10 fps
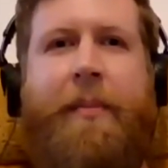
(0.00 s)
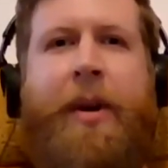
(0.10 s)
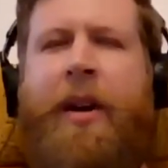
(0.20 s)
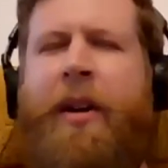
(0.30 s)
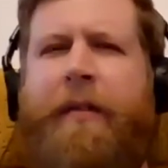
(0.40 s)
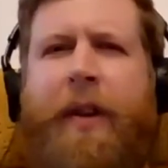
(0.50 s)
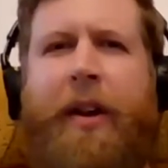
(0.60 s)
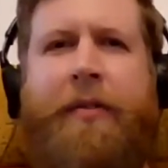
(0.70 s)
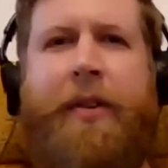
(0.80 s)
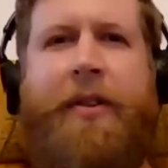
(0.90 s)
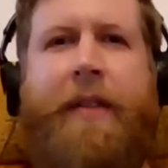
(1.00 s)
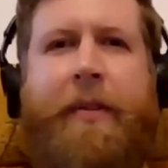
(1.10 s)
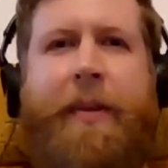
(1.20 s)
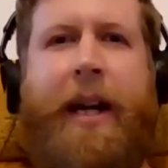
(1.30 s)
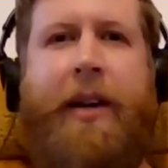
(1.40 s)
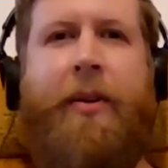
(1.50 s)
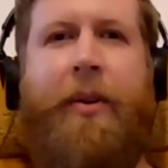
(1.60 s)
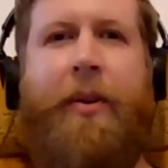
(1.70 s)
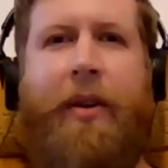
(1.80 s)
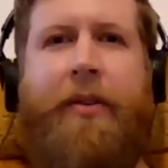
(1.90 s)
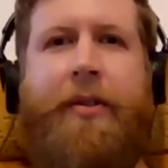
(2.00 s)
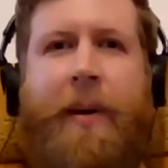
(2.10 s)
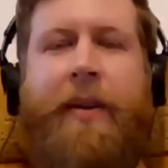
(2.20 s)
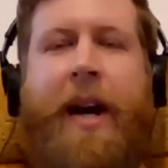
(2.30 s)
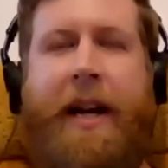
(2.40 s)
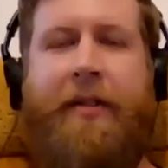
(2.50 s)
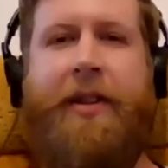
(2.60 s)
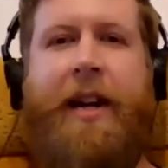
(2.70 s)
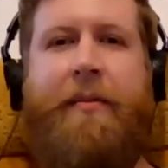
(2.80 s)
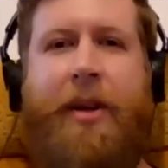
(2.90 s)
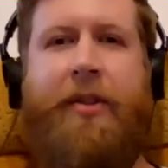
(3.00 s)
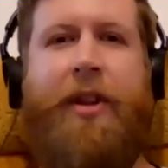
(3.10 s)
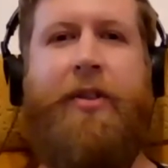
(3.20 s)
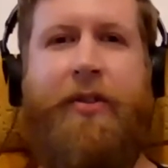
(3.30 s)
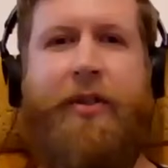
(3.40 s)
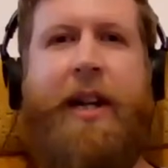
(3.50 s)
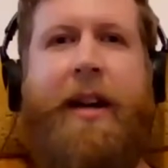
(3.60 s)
Um, philosophers never really caught on to a great extent, which is interesting.